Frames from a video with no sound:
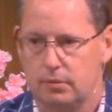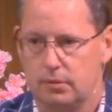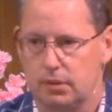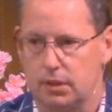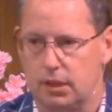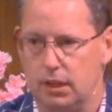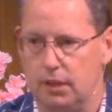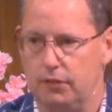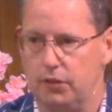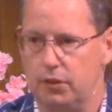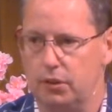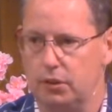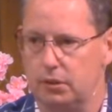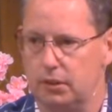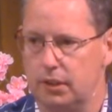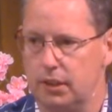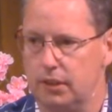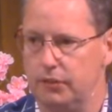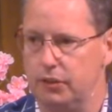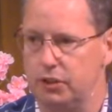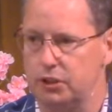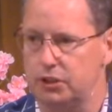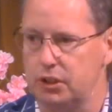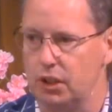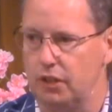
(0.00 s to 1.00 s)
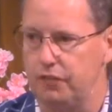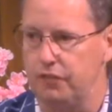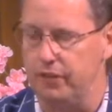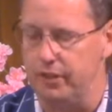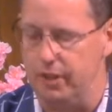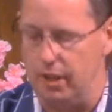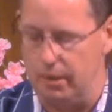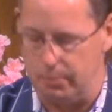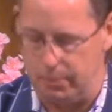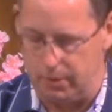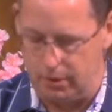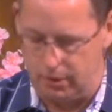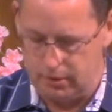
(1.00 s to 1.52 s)
Give, your, give yourself a
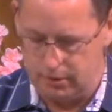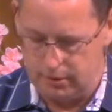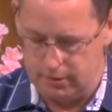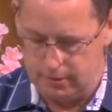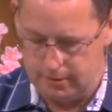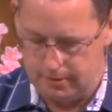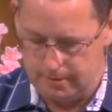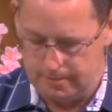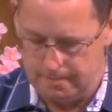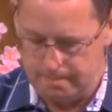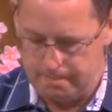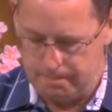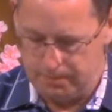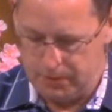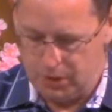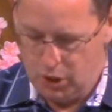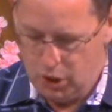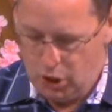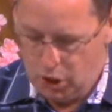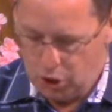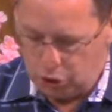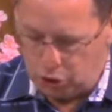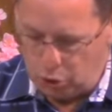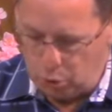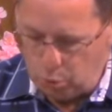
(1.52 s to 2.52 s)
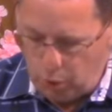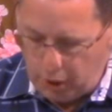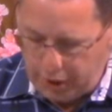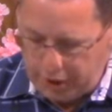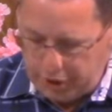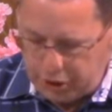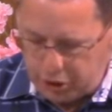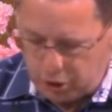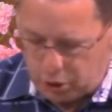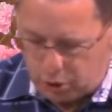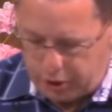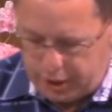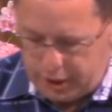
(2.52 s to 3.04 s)
number. To what
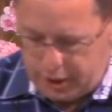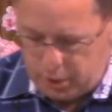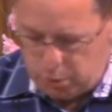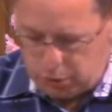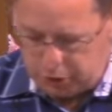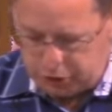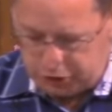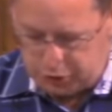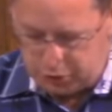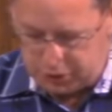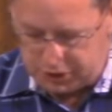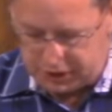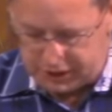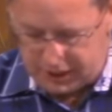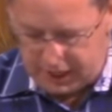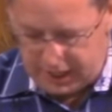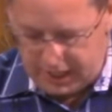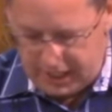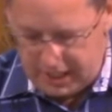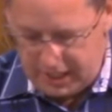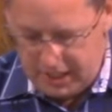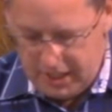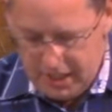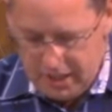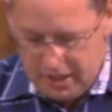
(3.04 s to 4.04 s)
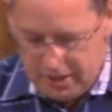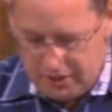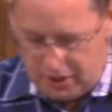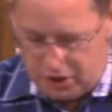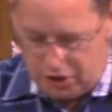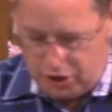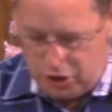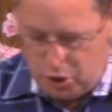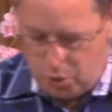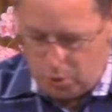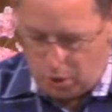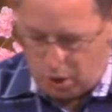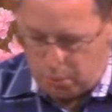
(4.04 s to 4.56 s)
degree would you say that
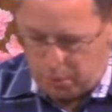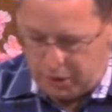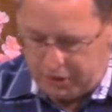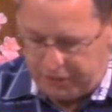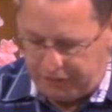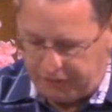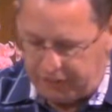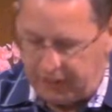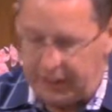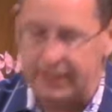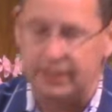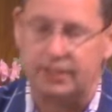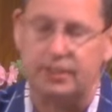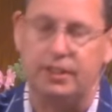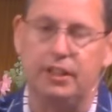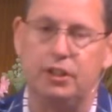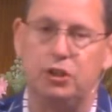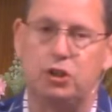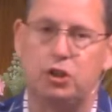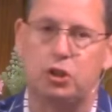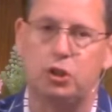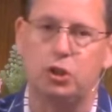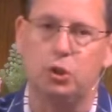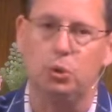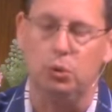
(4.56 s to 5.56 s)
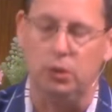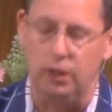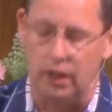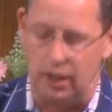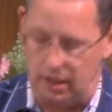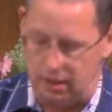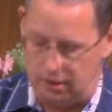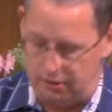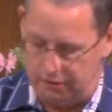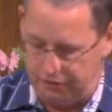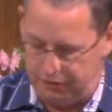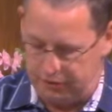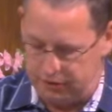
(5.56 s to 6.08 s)
you are reflecting true
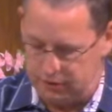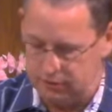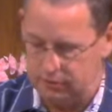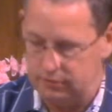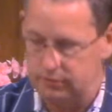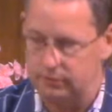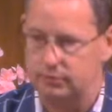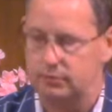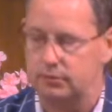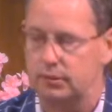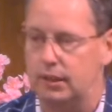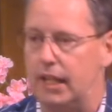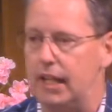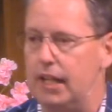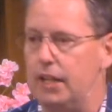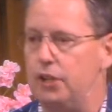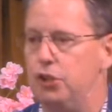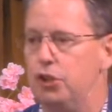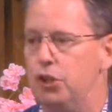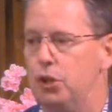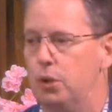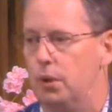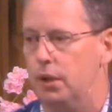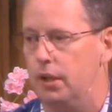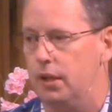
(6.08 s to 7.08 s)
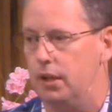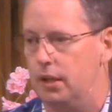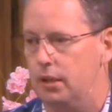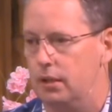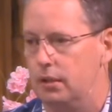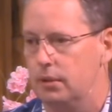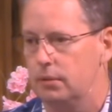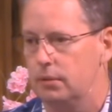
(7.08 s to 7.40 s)
love and unity?